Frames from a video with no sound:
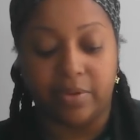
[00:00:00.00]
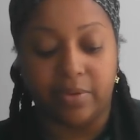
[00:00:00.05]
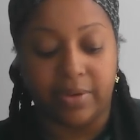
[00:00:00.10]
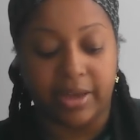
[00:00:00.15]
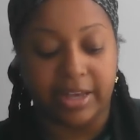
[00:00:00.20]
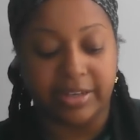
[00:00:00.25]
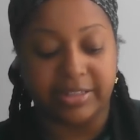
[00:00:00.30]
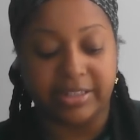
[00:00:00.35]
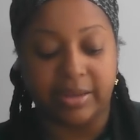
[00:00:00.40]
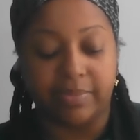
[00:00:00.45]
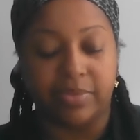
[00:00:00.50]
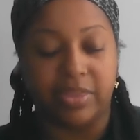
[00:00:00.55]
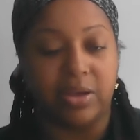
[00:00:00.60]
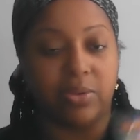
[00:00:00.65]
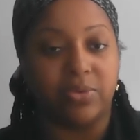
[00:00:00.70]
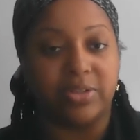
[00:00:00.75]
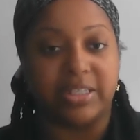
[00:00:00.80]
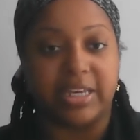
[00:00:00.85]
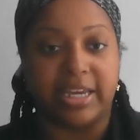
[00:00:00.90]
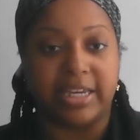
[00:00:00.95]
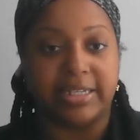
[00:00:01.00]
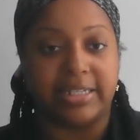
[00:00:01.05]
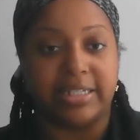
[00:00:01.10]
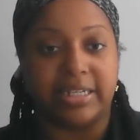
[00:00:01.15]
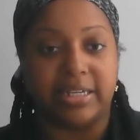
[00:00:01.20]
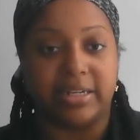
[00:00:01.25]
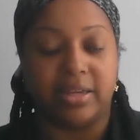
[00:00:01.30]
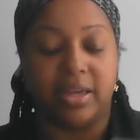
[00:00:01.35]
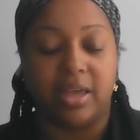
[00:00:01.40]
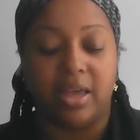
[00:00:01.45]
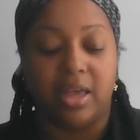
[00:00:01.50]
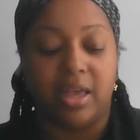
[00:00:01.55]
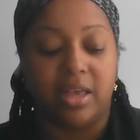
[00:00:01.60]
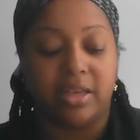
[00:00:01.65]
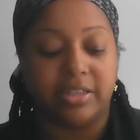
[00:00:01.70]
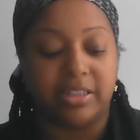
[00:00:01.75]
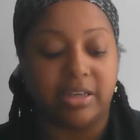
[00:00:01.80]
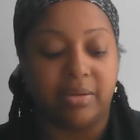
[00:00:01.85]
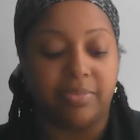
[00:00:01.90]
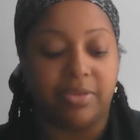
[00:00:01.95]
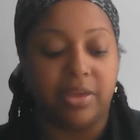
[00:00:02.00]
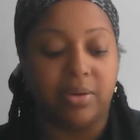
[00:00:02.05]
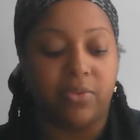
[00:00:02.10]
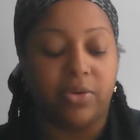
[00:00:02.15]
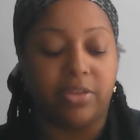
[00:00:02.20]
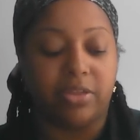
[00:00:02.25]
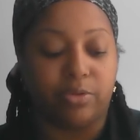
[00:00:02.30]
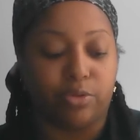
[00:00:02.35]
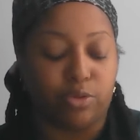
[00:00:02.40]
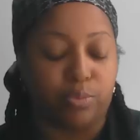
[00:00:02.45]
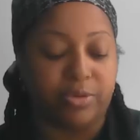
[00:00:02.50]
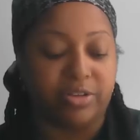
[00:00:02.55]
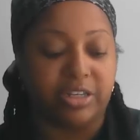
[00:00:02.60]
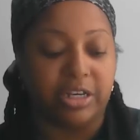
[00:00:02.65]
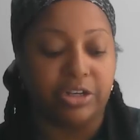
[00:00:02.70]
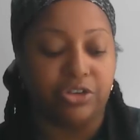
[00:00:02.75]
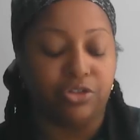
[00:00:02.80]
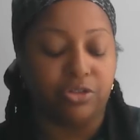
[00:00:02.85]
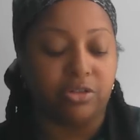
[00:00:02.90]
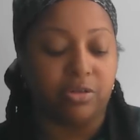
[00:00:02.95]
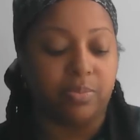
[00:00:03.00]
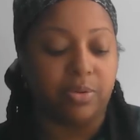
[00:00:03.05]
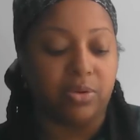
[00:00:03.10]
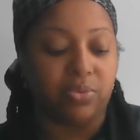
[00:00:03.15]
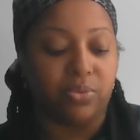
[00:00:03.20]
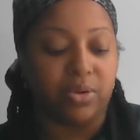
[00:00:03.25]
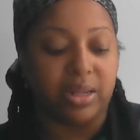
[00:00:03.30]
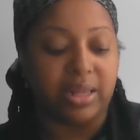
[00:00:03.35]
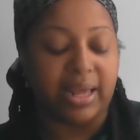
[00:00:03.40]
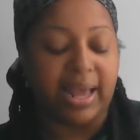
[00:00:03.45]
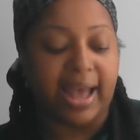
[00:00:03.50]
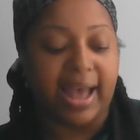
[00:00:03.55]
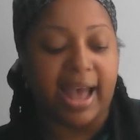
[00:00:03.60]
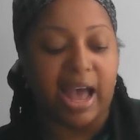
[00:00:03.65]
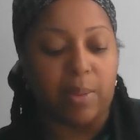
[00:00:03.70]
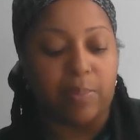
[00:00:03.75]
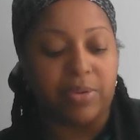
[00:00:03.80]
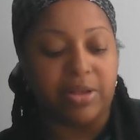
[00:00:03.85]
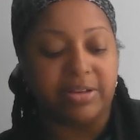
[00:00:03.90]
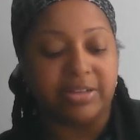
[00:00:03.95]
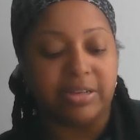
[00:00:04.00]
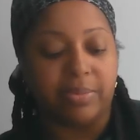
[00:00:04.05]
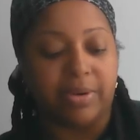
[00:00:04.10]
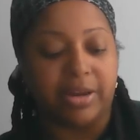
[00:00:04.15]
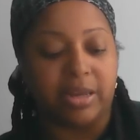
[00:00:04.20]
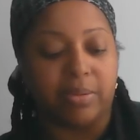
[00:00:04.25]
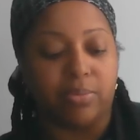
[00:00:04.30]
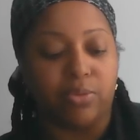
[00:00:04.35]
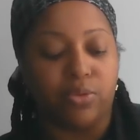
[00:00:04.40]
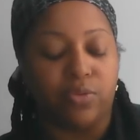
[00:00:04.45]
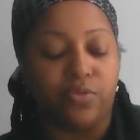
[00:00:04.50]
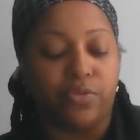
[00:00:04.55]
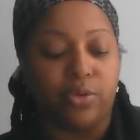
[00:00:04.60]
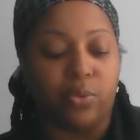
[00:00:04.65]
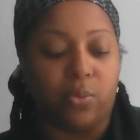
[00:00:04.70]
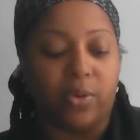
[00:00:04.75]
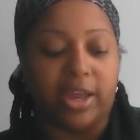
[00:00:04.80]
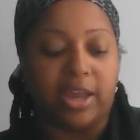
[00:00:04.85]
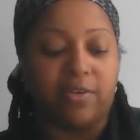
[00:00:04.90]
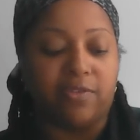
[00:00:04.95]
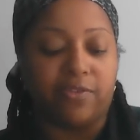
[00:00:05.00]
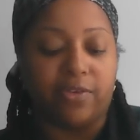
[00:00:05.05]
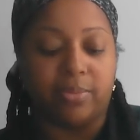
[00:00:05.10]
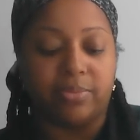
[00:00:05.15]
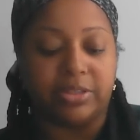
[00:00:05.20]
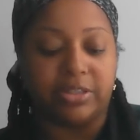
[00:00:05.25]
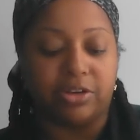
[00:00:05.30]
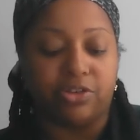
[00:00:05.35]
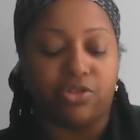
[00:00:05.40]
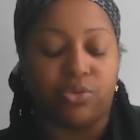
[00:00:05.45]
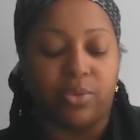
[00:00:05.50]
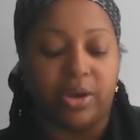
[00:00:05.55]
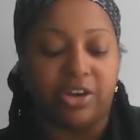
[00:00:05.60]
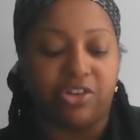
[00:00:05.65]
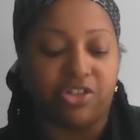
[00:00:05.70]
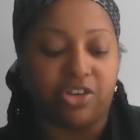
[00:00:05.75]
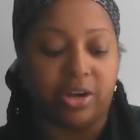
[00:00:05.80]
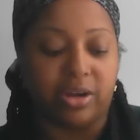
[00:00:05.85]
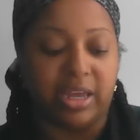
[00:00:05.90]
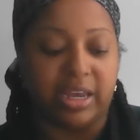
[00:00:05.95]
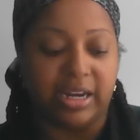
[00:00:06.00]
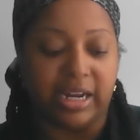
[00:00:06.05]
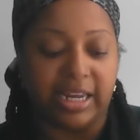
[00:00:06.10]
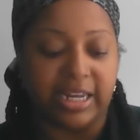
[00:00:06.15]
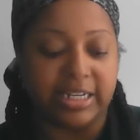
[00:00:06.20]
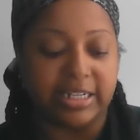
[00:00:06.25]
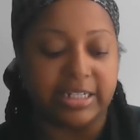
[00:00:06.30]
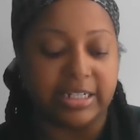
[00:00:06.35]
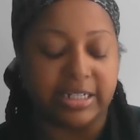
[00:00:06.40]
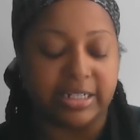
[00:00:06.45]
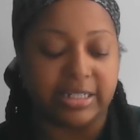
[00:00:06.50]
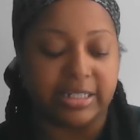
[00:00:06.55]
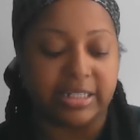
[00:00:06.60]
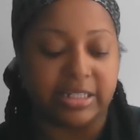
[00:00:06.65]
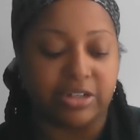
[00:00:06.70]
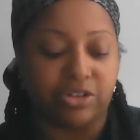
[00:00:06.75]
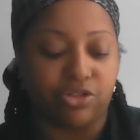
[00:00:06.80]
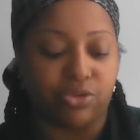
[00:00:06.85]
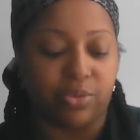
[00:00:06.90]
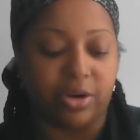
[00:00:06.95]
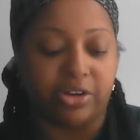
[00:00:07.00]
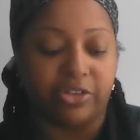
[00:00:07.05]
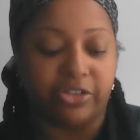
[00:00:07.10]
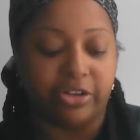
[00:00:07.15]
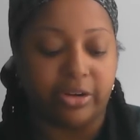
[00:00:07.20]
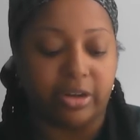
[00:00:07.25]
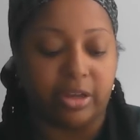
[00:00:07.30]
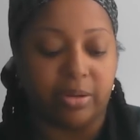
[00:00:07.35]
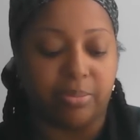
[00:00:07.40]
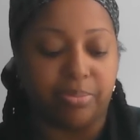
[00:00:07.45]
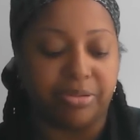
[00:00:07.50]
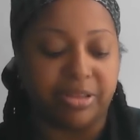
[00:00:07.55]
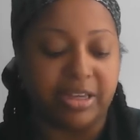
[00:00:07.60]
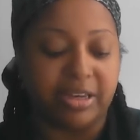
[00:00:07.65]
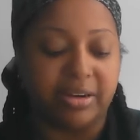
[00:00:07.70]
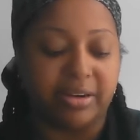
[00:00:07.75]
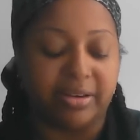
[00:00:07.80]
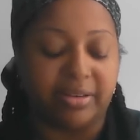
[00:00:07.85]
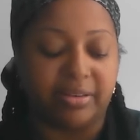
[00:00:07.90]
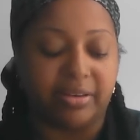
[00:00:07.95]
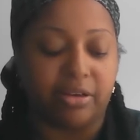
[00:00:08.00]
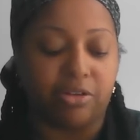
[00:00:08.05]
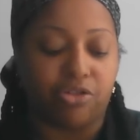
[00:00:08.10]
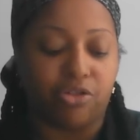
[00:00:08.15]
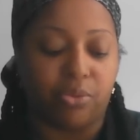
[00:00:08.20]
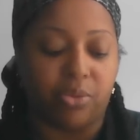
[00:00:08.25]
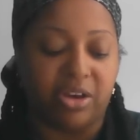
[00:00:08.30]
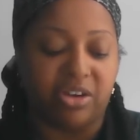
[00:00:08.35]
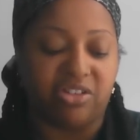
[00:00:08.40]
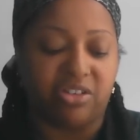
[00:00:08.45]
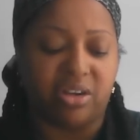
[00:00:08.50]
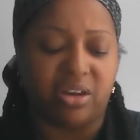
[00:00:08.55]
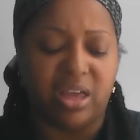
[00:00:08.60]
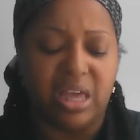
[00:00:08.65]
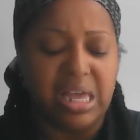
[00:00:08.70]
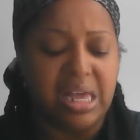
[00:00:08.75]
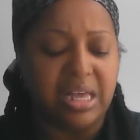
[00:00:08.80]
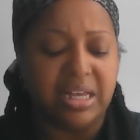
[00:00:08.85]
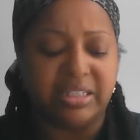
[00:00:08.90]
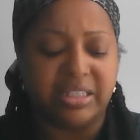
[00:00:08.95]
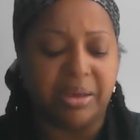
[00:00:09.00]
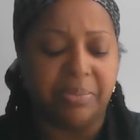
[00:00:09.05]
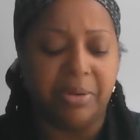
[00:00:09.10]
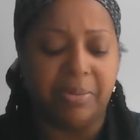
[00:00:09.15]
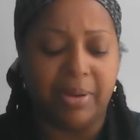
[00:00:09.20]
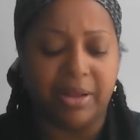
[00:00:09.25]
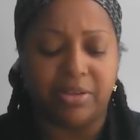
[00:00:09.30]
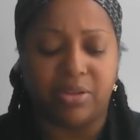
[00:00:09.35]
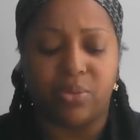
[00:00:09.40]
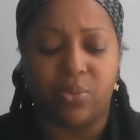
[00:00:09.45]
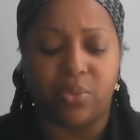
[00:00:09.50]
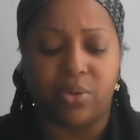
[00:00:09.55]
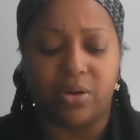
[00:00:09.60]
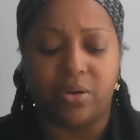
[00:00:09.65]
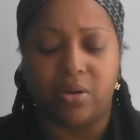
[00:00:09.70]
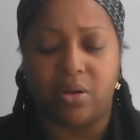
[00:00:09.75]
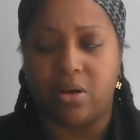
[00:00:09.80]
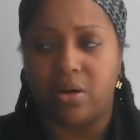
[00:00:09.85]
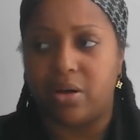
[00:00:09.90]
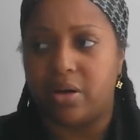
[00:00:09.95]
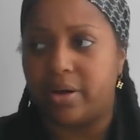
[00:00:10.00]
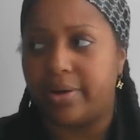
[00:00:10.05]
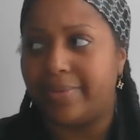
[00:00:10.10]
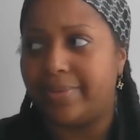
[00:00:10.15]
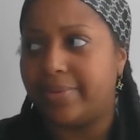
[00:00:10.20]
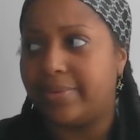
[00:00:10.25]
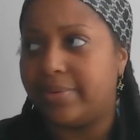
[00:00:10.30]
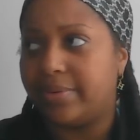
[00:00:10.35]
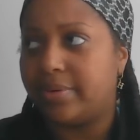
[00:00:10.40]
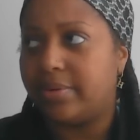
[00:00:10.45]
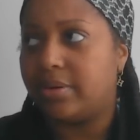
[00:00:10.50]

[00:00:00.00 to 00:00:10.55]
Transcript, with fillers: Okay, something was ended. Something where there was potential to be really happy. Somebody moved away from situation and ended a situation, completed a situation. Tell me about the world card.